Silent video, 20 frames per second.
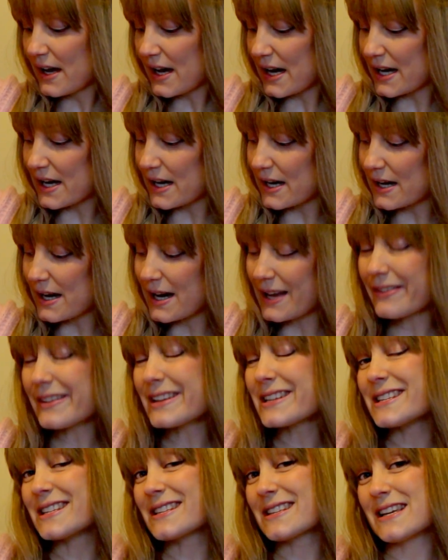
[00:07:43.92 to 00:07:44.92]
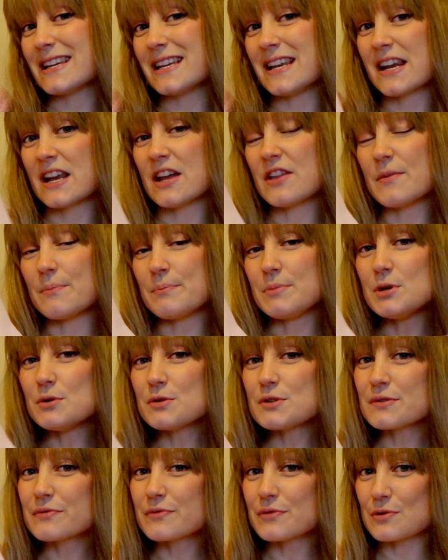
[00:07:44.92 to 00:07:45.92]
And this is in the
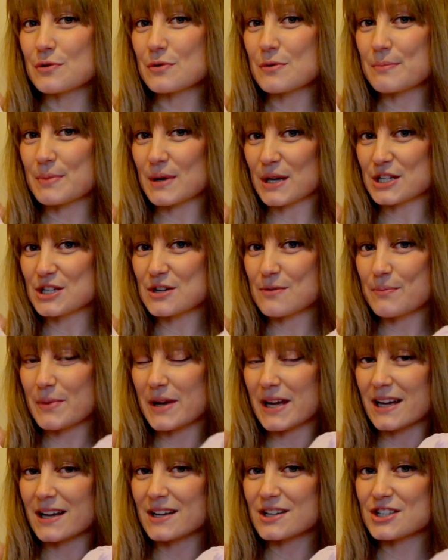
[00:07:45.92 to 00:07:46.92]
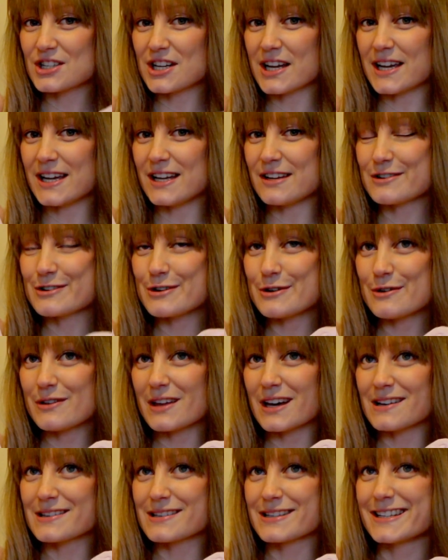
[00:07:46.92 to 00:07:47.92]
beautiful blush pink shade.
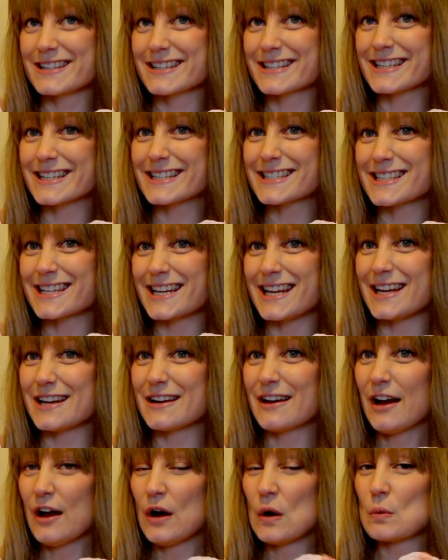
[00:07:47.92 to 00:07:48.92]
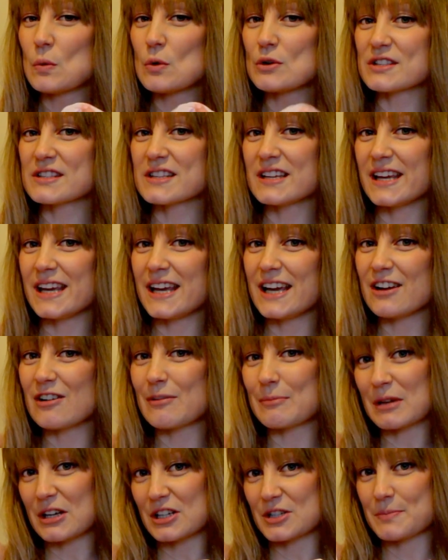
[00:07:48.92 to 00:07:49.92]
2016 was the year
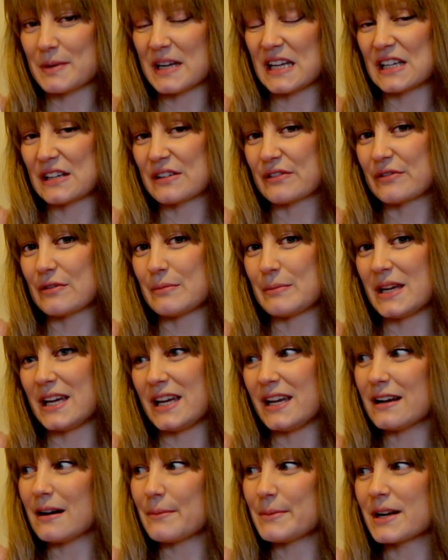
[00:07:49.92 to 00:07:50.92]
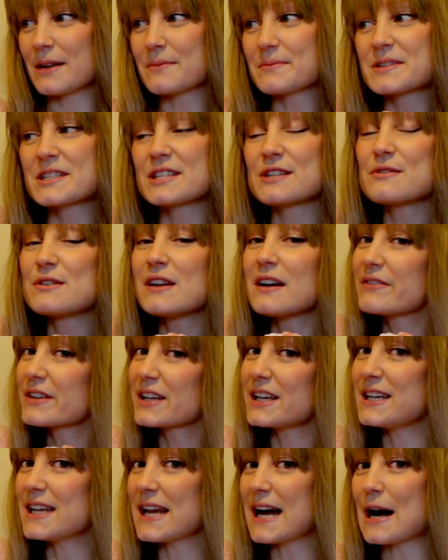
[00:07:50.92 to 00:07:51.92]
of blush pink for me. I mean, I'm still loving
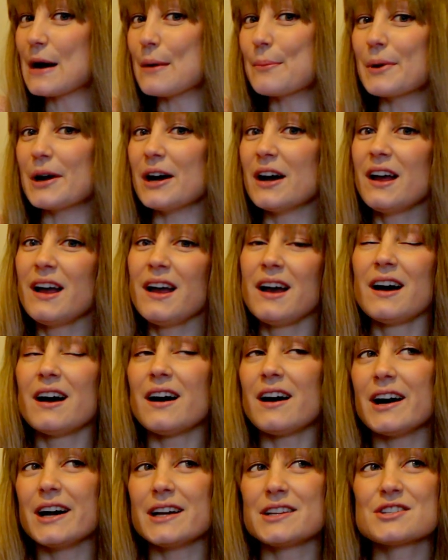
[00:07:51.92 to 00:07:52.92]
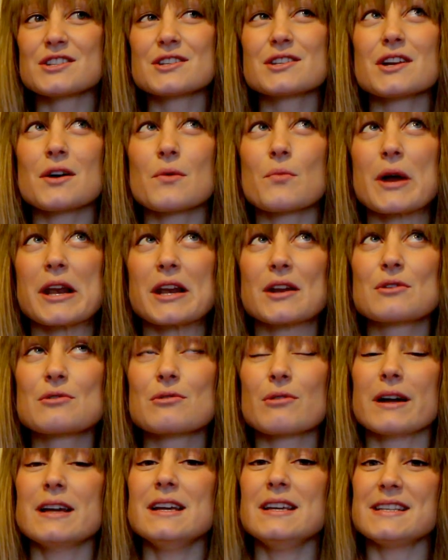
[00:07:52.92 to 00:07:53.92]
it now, but I just went
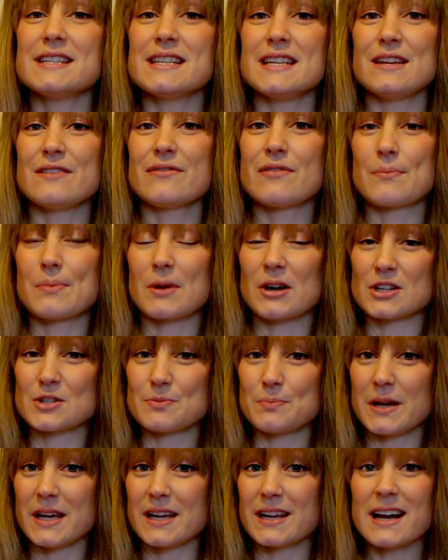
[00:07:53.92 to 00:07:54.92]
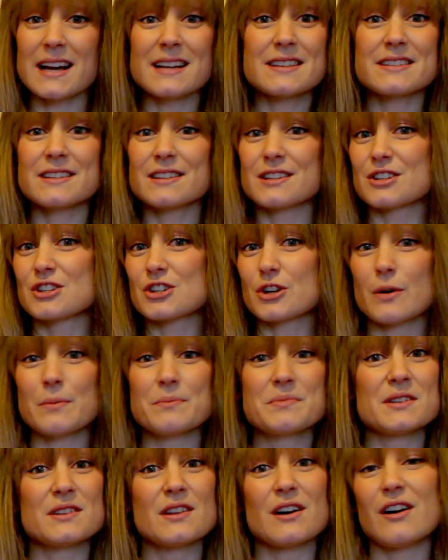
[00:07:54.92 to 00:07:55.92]
crazy for blush pink, as did the
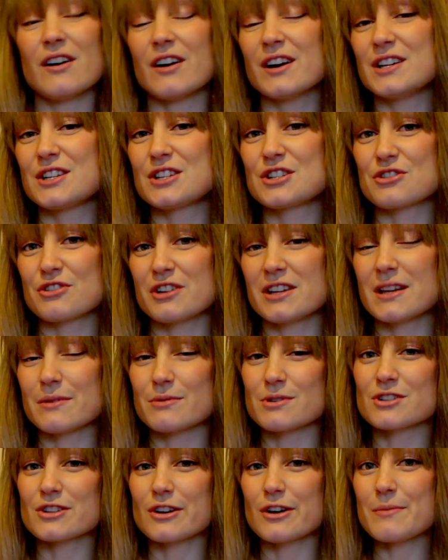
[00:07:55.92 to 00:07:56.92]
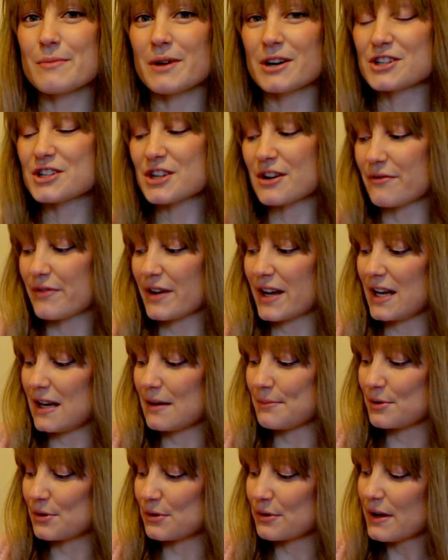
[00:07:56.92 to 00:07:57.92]
shops in the high street. There was so much
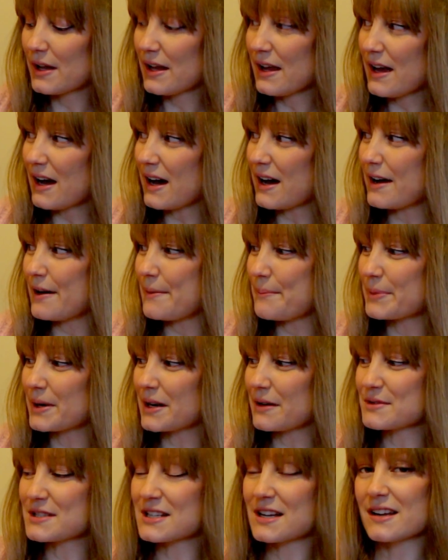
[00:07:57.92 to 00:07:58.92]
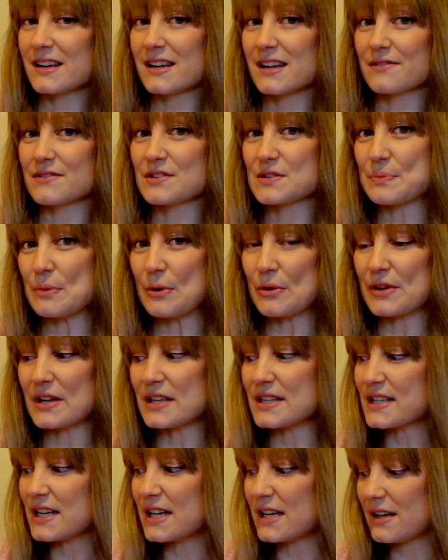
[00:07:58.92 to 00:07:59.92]
available, but I was lucky enough to spot
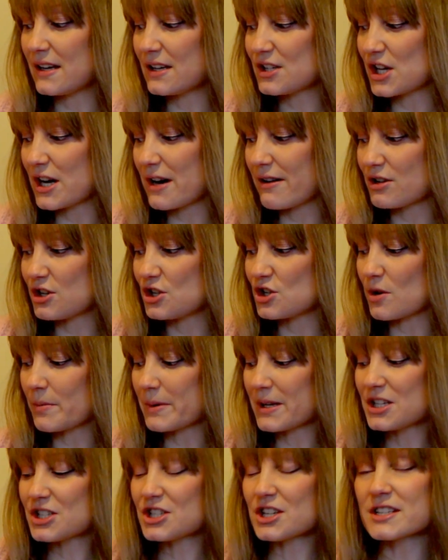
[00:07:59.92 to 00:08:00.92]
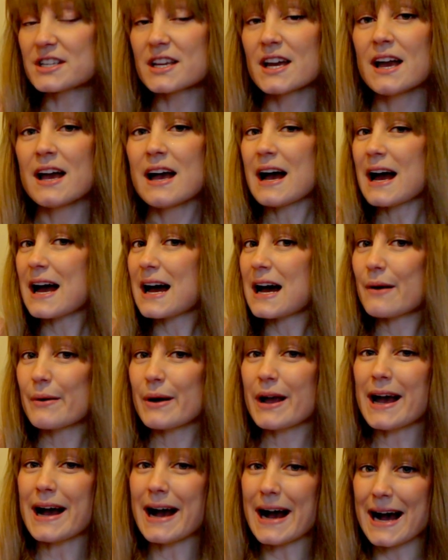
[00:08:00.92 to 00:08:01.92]
this in a charity shop. And it's just how
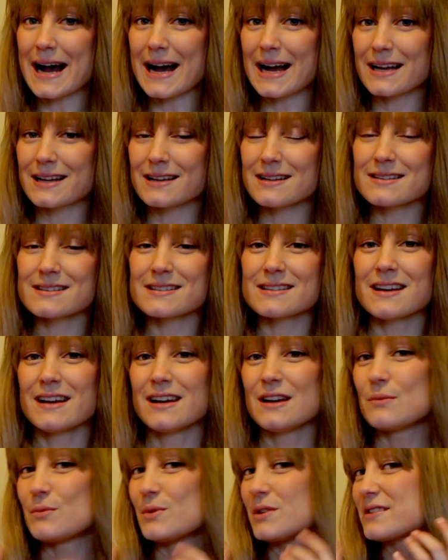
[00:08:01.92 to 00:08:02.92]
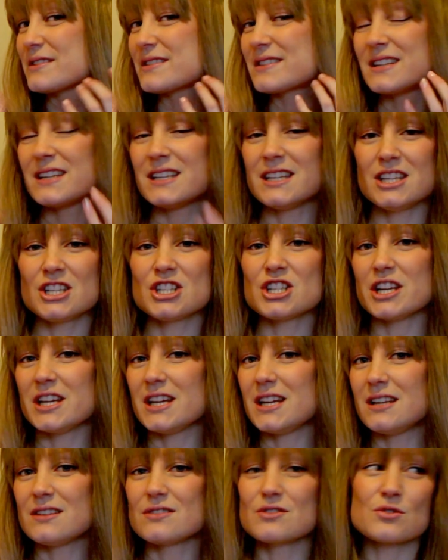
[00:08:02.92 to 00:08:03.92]
it hangs with skinny
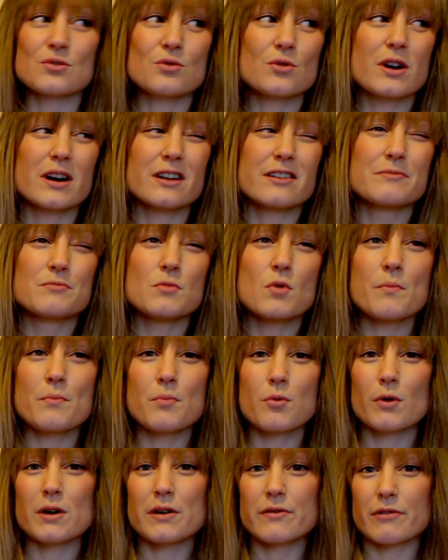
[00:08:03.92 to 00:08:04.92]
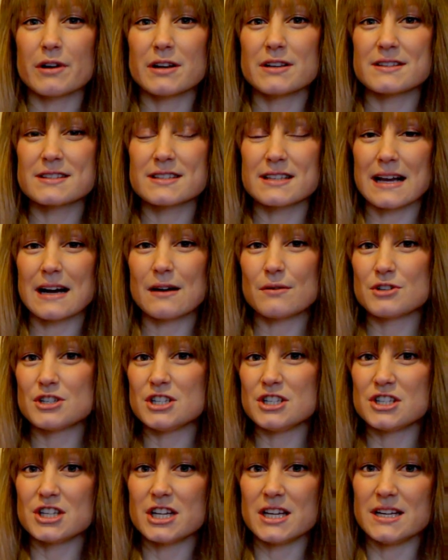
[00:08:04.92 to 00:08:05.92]
jeans or kind of more boyfriend
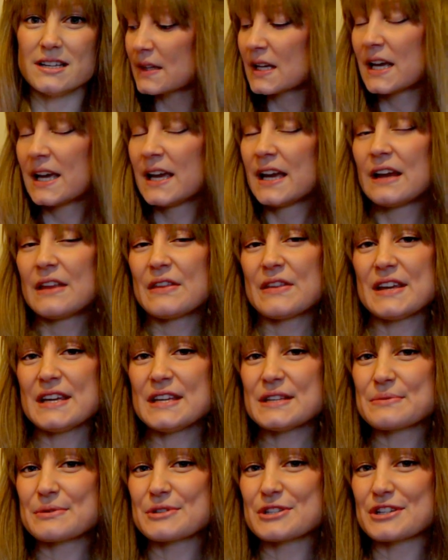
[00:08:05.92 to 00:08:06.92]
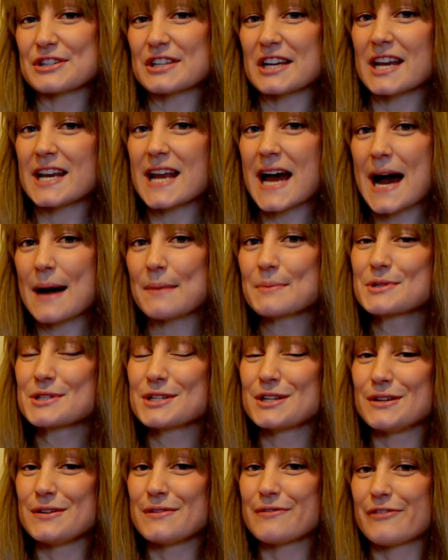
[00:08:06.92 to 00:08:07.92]
slouchy jeans. These were just an
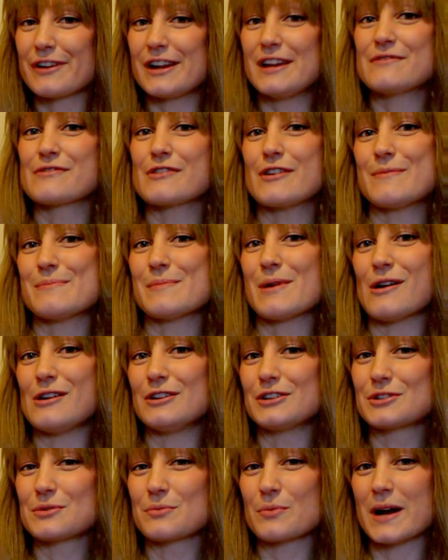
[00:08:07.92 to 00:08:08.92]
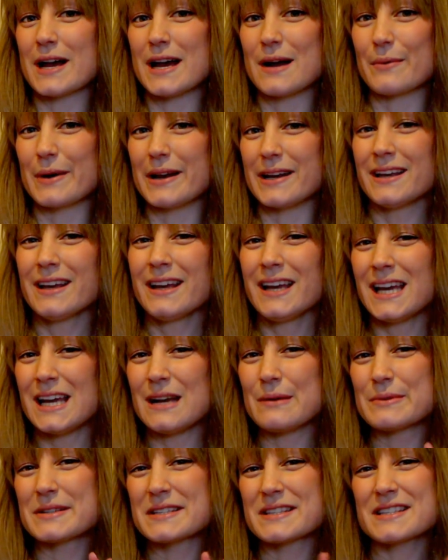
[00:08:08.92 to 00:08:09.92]
absolute favourite of mine to wear when
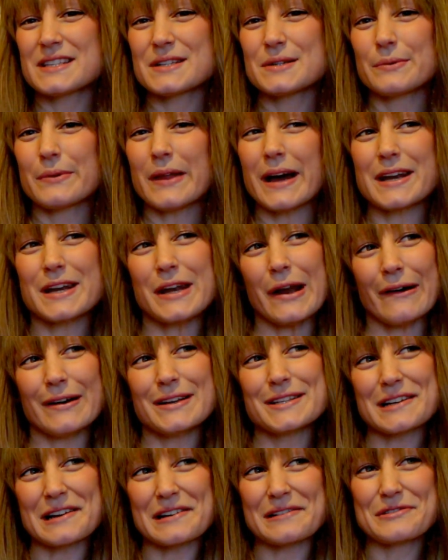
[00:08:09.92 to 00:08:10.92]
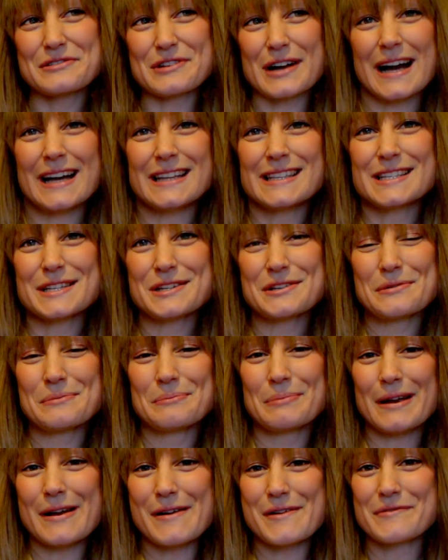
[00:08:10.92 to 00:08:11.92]
it was still that nice kind of
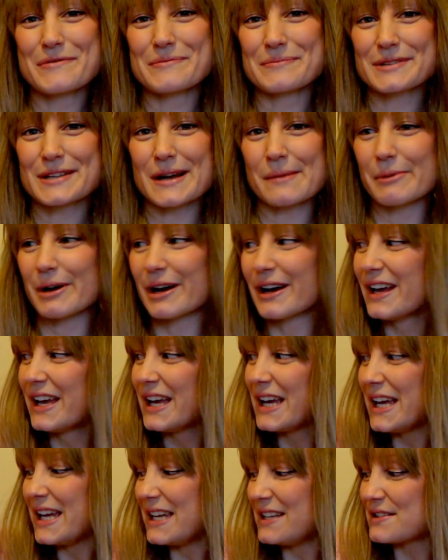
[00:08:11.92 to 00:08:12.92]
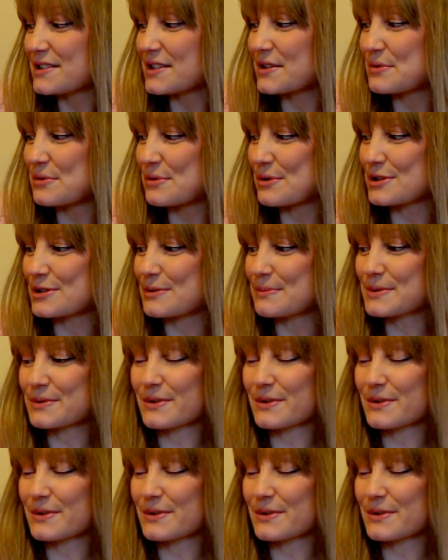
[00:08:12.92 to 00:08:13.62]
transition period from summer into autumn.